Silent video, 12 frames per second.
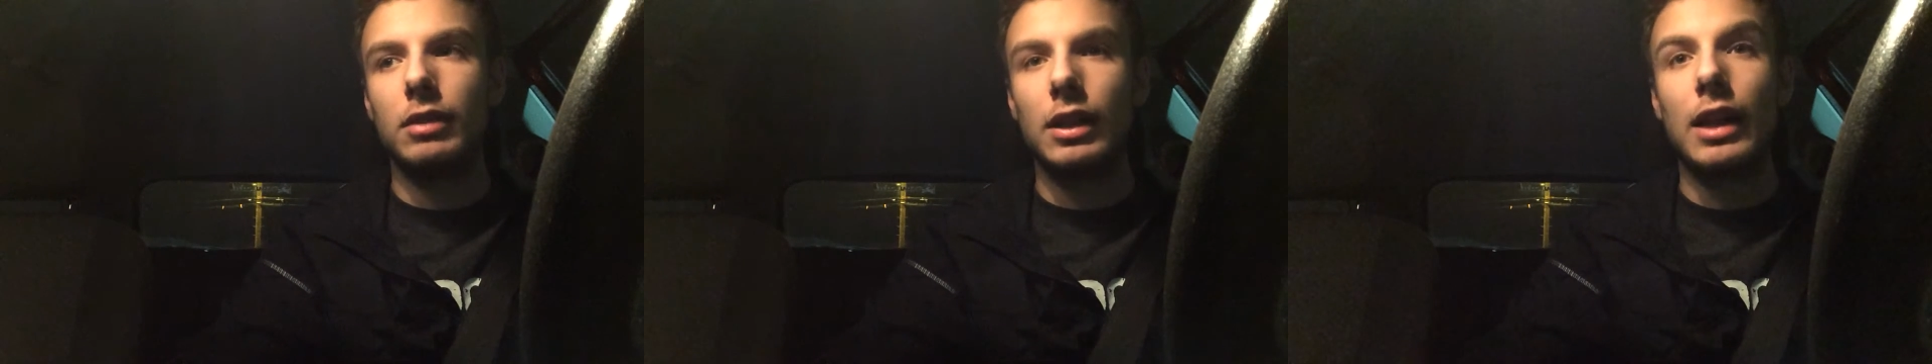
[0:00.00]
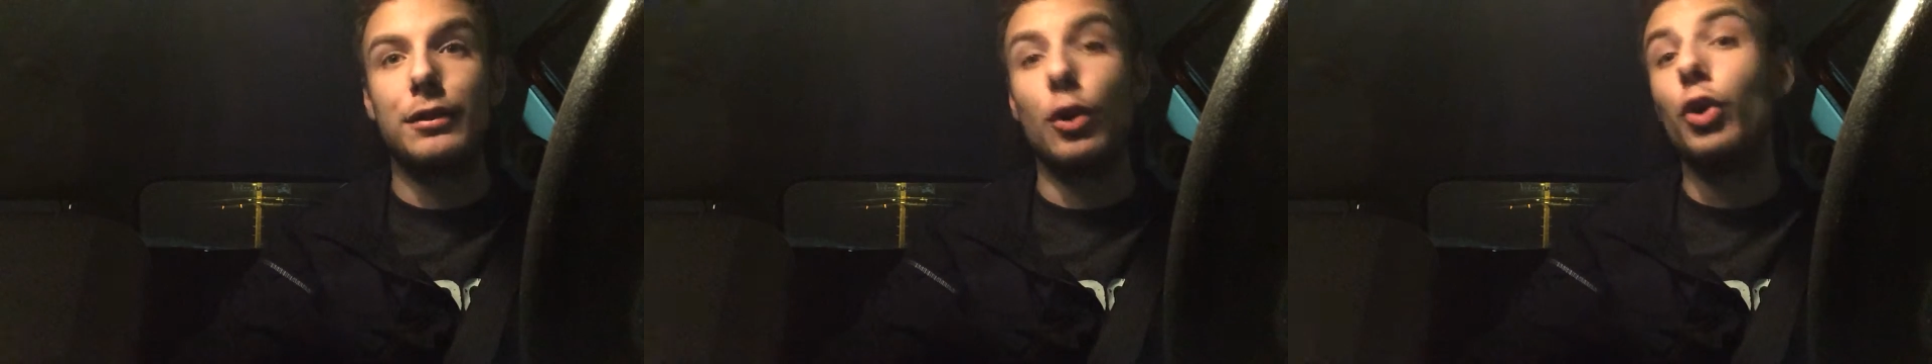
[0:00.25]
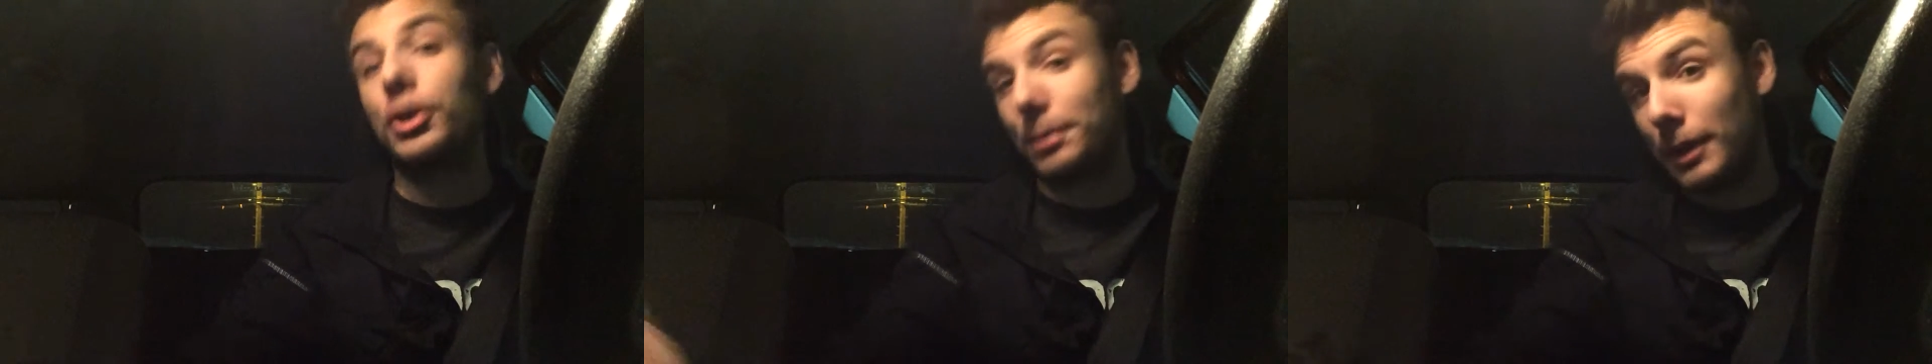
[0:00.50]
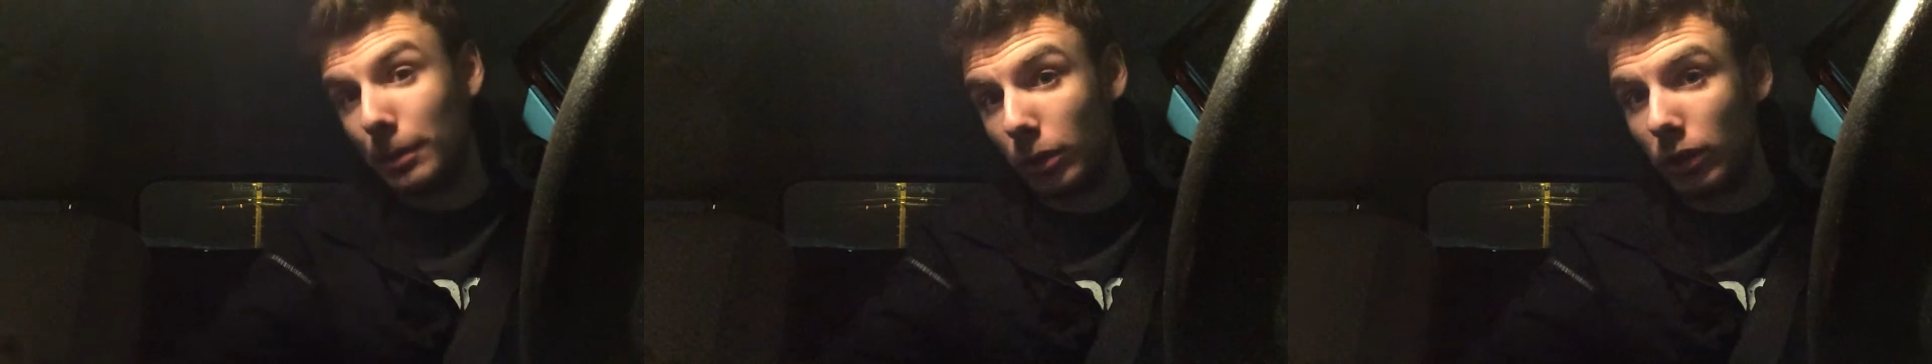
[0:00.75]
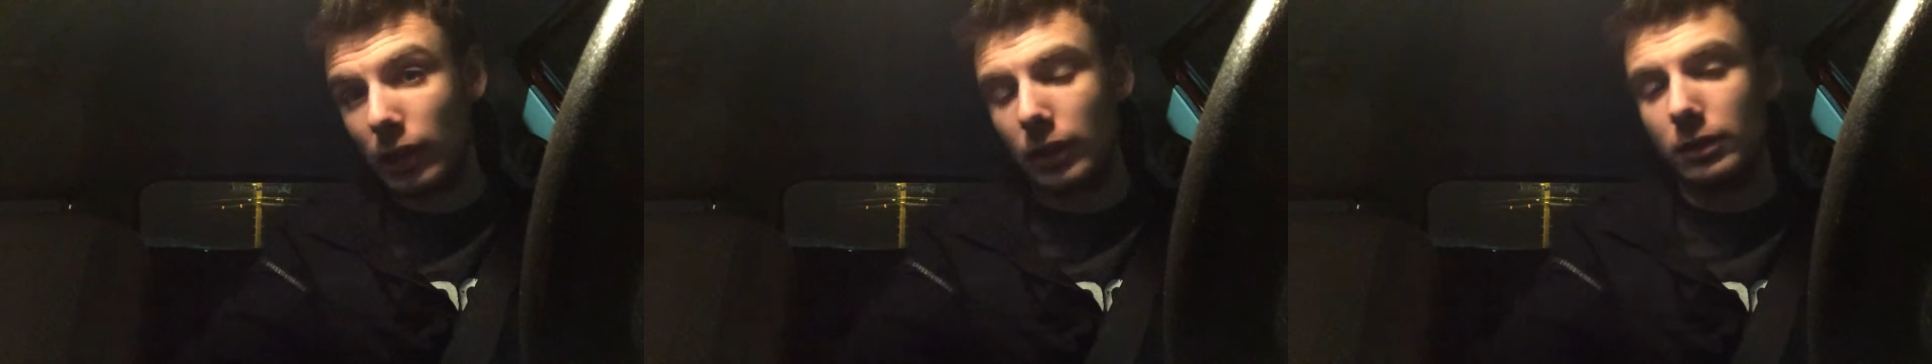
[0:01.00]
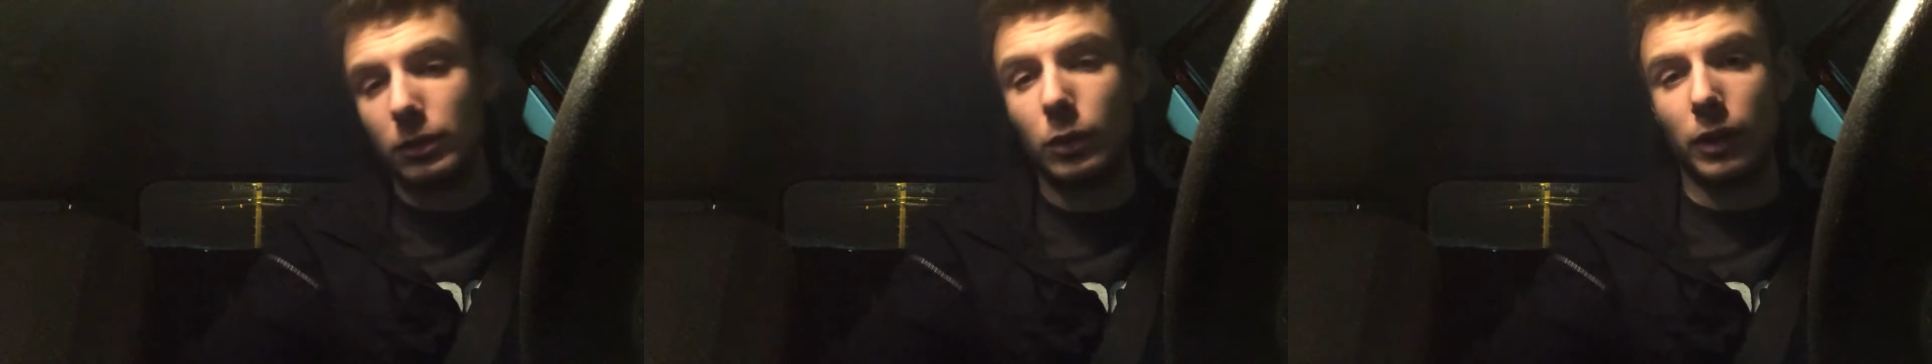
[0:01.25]
lot of older people. A lot
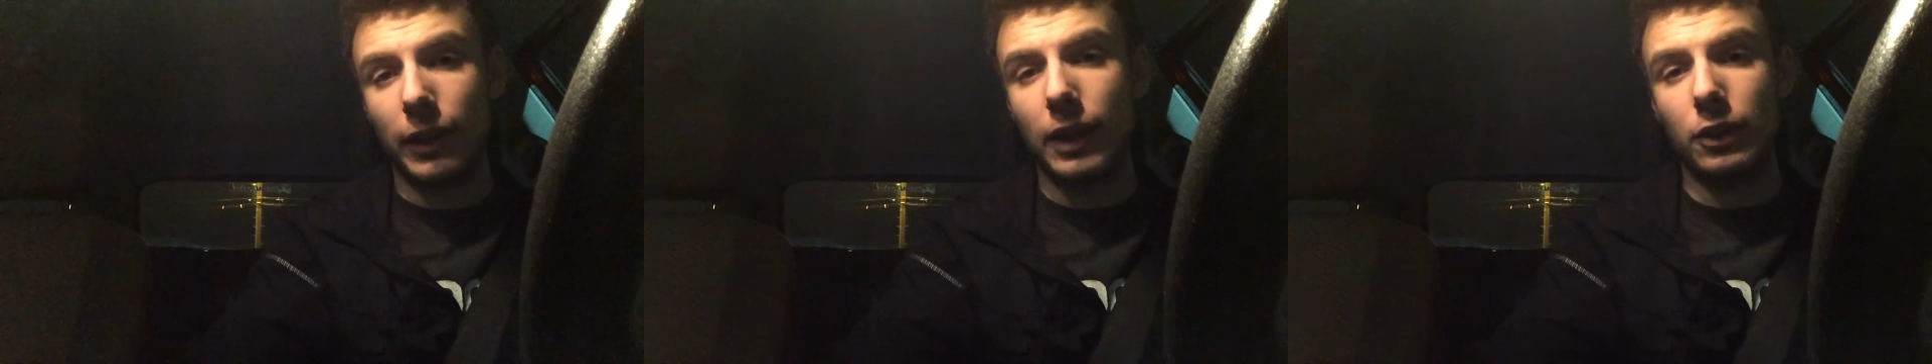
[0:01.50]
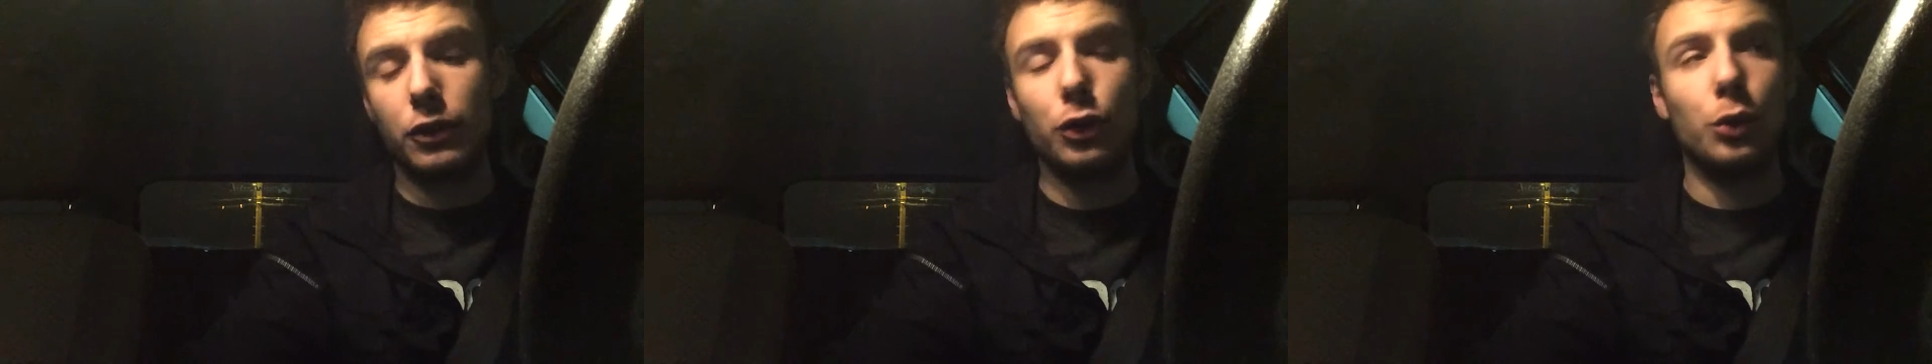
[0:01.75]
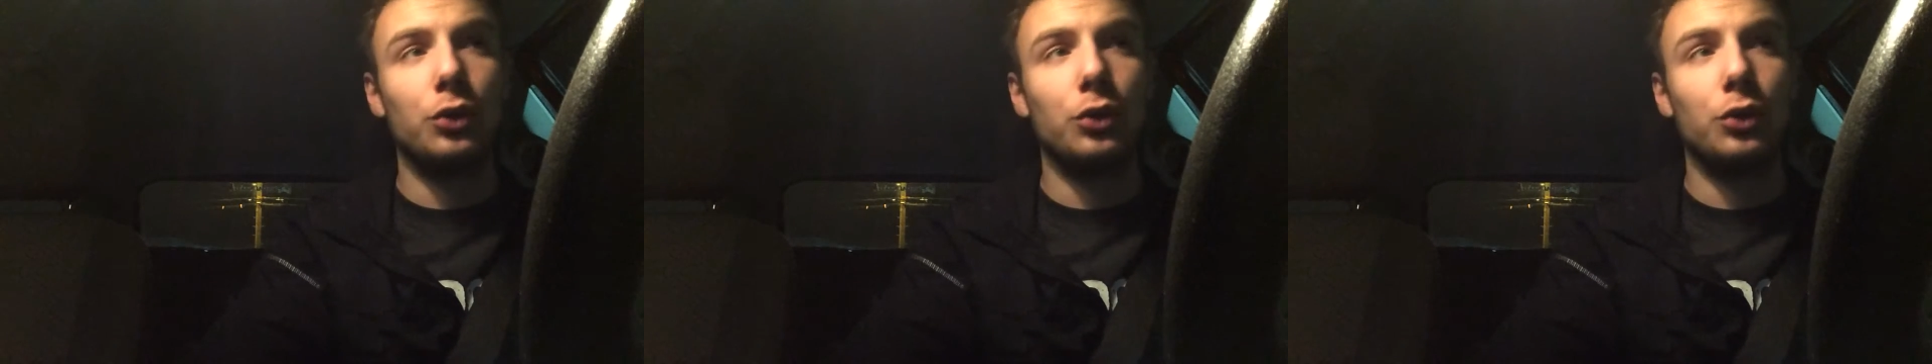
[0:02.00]
of were there too.